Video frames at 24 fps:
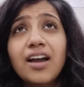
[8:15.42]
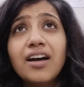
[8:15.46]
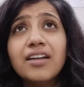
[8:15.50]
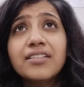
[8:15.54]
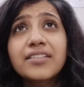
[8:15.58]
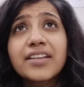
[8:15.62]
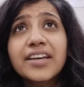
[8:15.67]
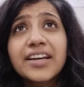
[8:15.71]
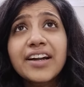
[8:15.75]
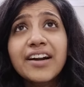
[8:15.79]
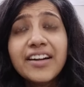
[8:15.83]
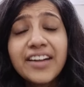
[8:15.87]

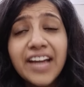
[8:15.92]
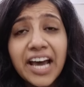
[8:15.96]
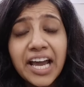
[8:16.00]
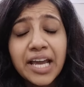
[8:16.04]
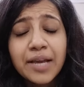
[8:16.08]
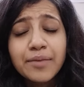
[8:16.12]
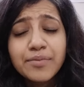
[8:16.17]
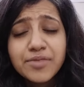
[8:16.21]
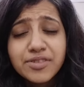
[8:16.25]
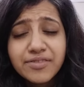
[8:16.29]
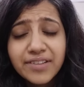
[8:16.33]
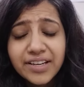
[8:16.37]
and there are
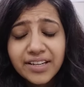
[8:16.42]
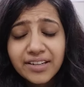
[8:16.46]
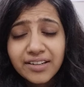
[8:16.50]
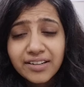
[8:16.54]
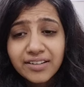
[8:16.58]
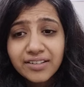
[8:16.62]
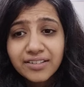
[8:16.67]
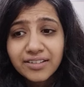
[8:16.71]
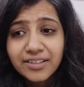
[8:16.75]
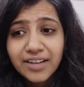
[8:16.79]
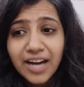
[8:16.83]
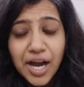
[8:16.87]
times when
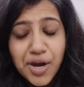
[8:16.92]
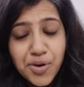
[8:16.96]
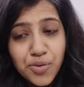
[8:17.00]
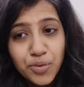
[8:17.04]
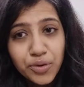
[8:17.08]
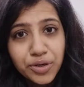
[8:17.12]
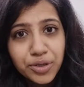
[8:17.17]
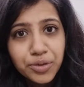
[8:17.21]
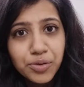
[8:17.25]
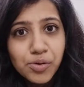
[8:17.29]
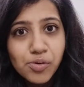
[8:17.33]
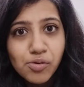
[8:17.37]
I
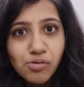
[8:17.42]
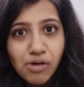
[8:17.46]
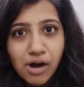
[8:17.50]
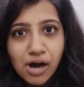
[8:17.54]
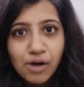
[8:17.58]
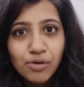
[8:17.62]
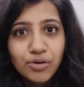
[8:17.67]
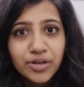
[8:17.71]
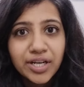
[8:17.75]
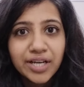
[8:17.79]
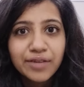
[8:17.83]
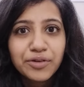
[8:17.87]
want to go
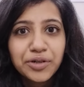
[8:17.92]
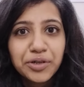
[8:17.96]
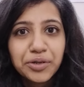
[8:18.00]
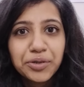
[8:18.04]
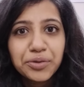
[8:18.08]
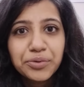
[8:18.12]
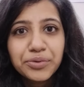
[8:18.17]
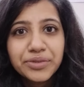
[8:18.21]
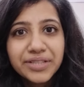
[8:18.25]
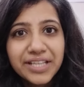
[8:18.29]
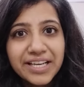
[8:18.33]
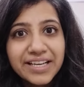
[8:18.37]
out, I want
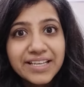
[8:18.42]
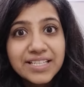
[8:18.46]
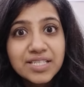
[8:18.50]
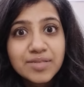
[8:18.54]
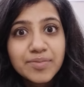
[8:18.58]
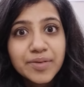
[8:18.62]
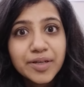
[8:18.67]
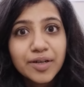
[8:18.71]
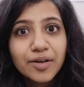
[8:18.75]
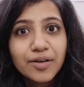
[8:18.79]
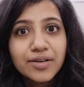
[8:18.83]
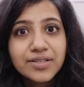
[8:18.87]
to do things,
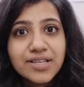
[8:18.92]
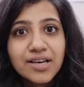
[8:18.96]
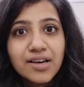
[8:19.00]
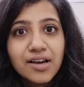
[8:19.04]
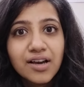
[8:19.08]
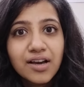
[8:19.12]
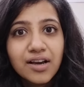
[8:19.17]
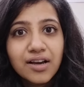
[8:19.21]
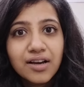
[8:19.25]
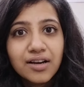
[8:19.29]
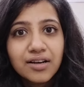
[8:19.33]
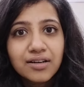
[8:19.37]
because
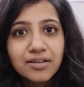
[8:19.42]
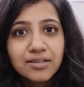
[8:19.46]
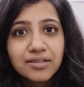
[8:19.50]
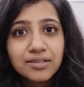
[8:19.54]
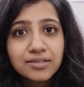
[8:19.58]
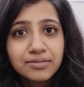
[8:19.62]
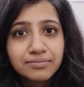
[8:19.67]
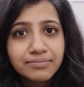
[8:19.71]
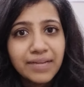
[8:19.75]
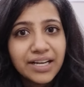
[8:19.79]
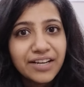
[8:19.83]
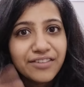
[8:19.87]

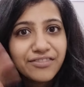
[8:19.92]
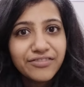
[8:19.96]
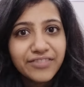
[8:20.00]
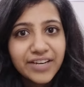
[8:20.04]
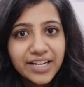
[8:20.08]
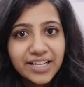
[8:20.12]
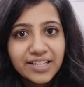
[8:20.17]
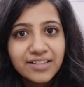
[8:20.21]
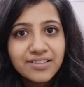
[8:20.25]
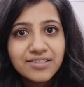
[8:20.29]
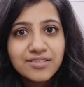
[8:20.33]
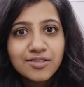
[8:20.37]
my
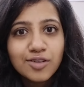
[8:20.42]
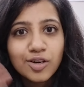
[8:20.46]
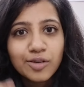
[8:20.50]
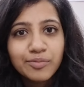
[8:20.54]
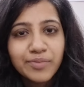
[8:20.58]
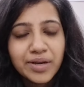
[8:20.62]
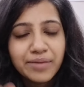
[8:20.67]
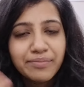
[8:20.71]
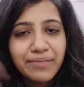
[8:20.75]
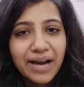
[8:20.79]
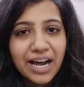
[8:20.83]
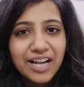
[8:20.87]
friends or
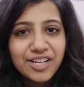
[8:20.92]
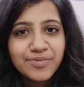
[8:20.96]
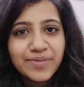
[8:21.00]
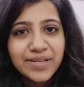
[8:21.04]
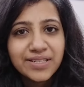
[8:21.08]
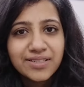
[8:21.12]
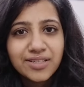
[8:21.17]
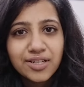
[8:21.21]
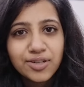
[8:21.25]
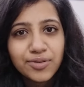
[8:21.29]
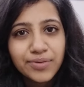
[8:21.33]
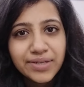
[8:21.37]
my
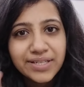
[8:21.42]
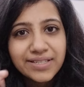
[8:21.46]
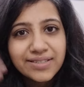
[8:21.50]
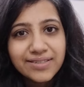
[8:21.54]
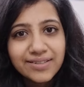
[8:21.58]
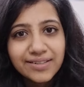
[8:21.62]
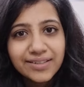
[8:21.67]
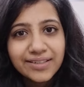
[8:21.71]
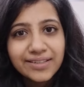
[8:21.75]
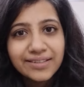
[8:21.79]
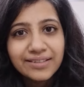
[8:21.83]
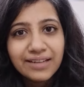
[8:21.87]
batchmates are doing
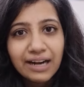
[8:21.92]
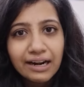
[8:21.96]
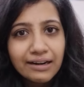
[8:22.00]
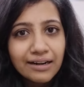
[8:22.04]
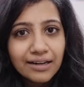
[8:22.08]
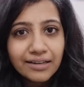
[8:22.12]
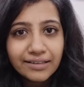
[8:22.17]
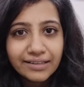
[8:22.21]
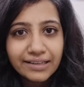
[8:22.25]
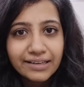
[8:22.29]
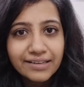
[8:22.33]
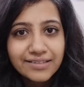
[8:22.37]
certain
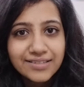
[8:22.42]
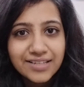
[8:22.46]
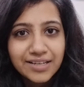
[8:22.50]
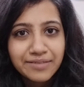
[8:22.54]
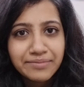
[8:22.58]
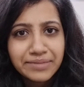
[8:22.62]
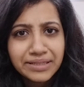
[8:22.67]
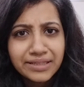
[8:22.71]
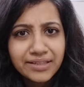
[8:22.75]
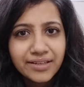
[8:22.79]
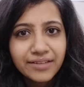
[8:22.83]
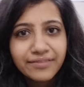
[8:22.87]
adult things. I
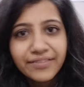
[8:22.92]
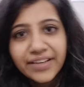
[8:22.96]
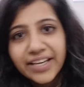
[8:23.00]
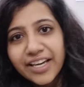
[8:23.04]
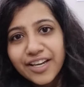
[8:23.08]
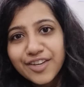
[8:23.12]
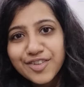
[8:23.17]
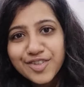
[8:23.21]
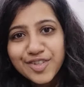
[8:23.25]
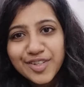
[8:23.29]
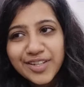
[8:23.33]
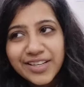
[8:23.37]
mean, they are
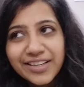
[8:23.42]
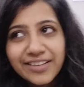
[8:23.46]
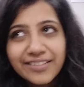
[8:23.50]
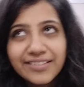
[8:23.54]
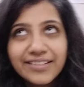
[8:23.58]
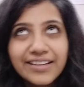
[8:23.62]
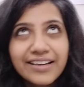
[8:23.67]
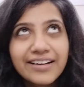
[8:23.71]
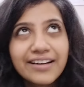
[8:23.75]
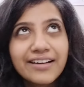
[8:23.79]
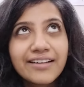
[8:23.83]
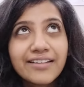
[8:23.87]

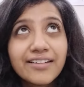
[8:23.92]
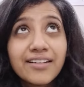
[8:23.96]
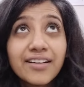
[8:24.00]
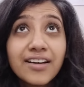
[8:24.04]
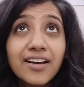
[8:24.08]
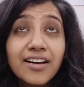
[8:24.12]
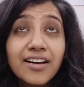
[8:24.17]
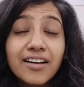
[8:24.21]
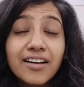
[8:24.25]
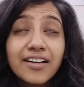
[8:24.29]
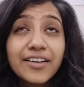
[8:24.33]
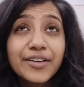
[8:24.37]
vacationing, they are,
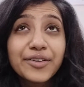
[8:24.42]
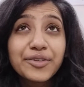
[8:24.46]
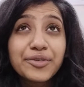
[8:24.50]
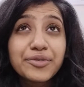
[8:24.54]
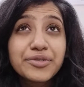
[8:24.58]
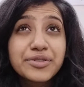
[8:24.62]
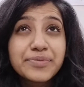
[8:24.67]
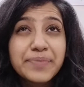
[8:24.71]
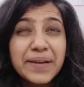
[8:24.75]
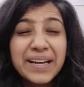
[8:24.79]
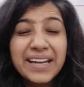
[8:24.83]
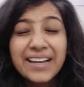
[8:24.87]
you know,
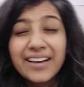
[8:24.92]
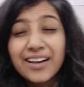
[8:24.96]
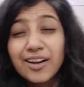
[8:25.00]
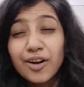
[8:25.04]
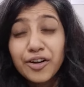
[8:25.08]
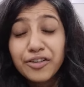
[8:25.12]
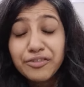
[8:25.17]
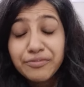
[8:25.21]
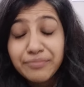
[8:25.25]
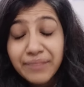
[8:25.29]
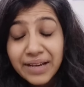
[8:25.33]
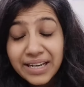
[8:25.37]
spending a
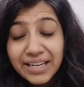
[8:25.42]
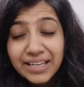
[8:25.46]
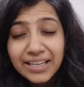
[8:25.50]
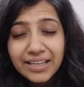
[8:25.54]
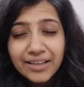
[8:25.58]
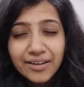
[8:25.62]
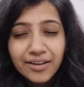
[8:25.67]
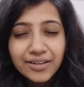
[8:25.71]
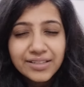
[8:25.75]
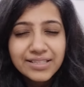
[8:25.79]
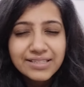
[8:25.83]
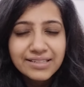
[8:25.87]
lot of
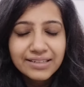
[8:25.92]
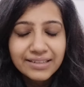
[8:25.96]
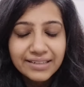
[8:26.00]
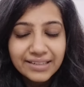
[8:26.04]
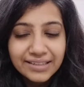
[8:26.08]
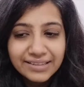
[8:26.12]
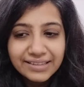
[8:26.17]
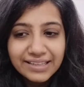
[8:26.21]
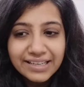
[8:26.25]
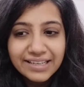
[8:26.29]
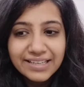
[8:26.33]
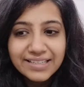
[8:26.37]
money on
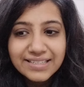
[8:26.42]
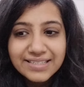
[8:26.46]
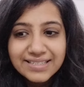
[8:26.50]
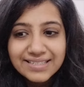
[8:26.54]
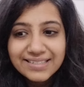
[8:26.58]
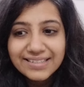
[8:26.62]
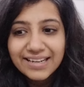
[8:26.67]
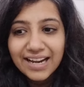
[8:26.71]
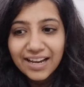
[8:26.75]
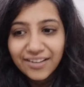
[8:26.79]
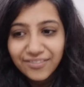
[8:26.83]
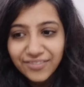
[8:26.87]
certain things,
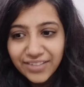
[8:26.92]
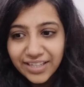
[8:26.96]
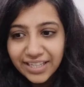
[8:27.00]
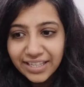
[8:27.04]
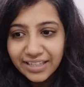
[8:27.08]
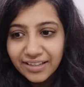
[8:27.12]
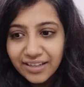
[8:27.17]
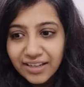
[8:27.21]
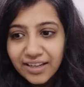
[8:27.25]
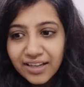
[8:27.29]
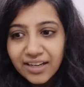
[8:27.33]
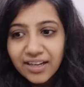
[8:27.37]

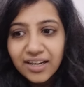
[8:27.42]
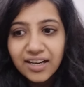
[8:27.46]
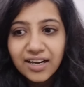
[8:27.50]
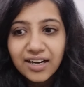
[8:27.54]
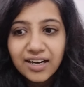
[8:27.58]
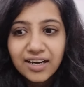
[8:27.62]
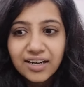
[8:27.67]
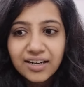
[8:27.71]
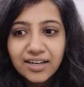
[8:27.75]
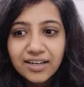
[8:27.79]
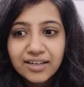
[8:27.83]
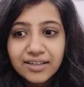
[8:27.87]
traveling.
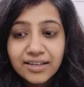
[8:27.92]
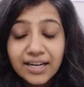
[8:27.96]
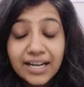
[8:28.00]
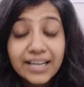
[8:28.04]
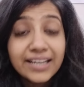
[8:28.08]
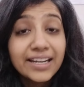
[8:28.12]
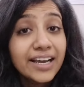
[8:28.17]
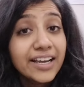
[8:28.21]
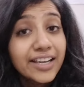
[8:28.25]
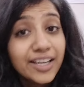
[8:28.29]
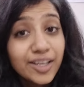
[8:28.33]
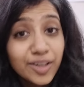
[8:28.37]

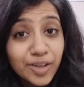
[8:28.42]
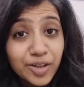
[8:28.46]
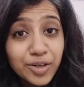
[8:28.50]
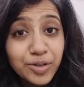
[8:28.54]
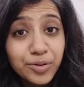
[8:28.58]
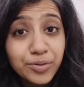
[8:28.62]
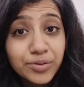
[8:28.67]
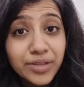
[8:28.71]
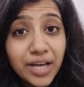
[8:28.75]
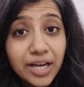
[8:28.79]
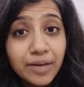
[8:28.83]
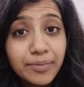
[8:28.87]
And I cannot
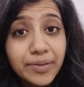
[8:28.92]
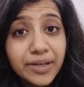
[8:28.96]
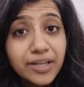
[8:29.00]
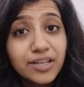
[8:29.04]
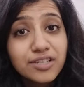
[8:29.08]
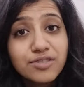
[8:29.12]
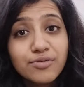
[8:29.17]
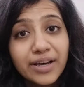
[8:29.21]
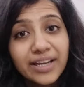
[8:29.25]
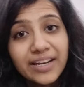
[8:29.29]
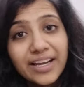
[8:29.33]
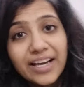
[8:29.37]
do that,
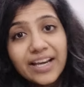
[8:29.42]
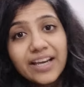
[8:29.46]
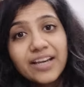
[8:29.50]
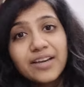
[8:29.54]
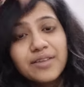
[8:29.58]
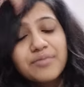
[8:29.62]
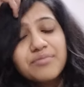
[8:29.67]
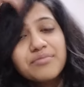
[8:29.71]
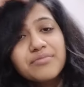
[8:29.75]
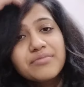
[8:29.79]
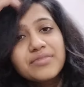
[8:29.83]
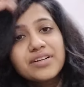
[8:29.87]
because one, I
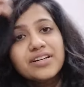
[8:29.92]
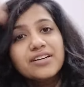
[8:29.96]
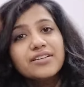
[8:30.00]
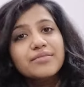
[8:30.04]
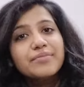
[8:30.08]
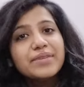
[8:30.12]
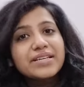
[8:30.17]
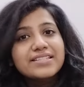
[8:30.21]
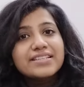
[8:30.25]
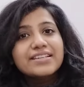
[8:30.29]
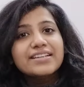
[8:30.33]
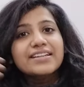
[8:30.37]
am
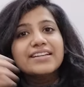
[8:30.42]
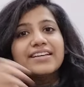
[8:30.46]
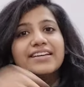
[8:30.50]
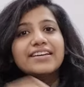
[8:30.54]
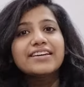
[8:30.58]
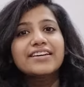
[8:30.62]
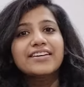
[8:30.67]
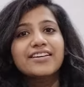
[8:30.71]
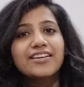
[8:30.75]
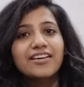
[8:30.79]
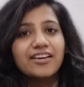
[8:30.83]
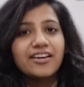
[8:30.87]

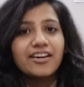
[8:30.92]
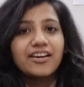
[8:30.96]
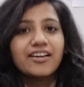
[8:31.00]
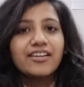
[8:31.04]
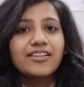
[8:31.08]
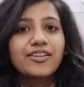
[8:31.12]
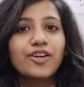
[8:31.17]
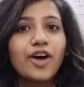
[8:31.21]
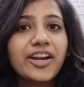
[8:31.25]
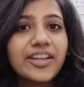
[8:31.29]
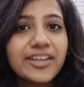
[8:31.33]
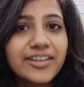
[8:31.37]
basically
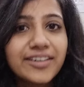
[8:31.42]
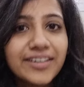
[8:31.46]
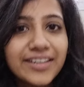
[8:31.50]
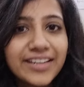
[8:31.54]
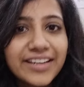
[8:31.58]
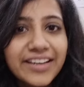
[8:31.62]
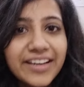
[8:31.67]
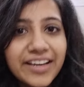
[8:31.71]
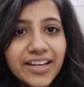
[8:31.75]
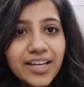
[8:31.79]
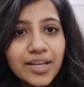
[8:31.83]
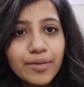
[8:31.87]
not
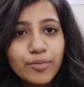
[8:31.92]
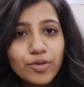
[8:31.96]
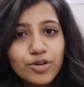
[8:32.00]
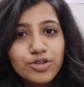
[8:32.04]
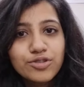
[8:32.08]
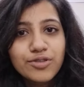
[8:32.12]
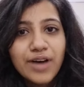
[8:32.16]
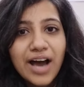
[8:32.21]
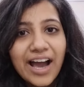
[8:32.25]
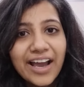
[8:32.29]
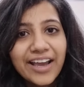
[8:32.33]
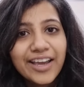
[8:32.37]
earning anymore.
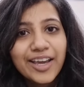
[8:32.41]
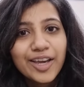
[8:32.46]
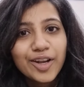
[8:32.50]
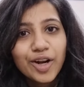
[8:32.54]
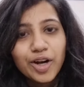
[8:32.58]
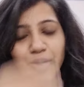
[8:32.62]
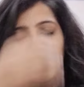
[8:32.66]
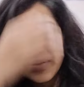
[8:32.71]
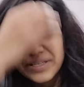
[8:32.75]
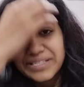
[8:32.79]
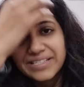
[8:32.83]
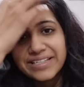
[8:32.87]
So I
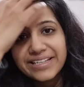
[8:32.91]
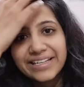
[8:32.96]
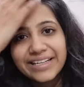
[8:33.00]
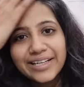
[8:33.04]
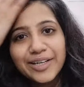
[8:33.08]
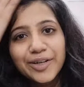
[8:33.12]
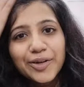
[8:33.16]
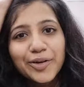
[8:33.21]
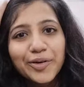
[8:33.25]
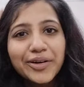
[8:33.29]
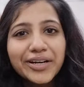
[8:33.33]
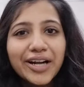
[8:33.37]
cannot basically
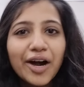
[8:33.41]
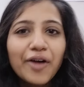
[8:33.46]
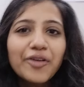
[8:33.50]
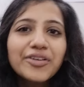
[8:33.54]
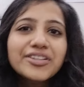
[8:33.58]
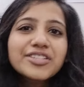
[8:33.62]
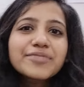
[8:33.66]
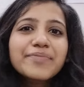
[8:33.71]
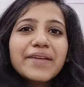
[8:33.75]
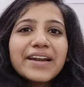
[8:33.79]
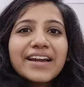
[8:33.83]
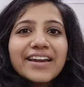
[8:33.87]
go
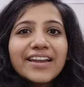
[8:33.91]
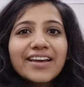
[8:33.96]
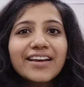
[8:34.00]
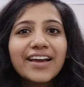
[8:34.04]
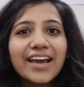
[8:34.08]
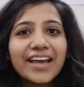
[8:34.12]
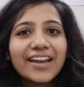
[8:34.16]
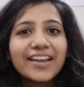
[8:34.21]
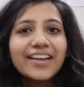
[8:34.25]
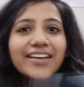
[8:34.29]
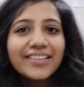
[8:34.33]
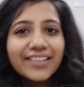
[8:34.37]
around spending
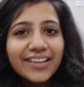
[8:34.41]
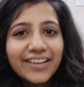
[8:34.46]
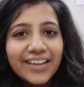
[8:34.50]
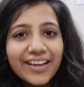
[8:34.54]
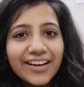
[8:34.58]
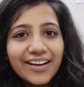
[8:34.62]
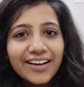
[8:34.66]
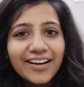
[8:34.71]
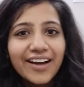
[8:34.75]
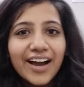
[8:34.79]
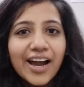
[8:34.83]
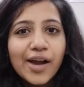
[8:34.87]
anything
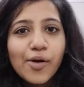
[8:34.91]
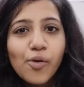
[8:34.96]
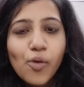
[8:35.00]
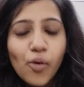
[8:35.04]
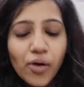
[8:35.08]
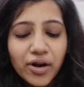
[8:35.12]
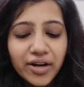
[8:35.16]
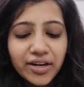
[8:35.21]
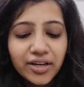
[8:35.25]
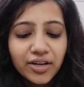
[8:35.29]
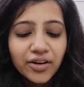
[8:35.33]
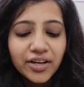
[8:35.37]
I
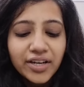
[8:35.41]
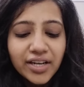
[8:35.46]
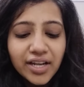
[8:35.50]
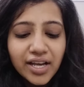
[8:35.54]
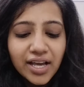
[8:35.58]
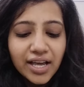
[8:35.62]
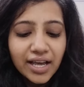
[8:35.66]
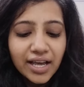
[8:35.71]
want on.